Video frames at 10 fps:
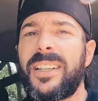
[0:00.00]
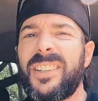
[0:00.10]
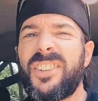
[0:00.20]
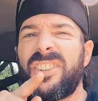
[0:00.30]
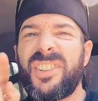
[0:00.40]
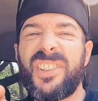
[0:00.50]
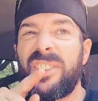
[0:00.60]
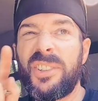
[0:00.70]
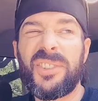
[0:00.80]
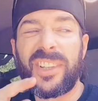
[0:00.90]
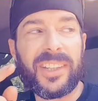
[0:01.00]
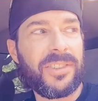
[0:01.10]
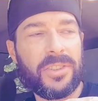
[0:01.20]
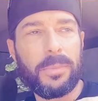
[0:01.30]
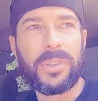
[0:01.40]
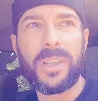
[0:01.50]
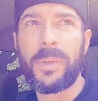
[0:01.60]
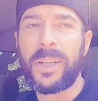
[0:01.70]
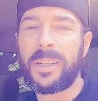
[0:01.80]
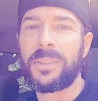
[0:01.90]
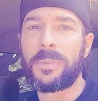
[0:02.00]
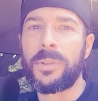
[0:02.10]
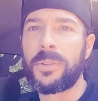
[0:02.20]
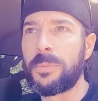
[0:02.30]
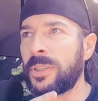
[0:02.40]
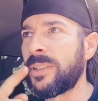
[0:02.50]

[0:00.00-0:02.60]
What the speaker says: getting all the little things to put that back on the road.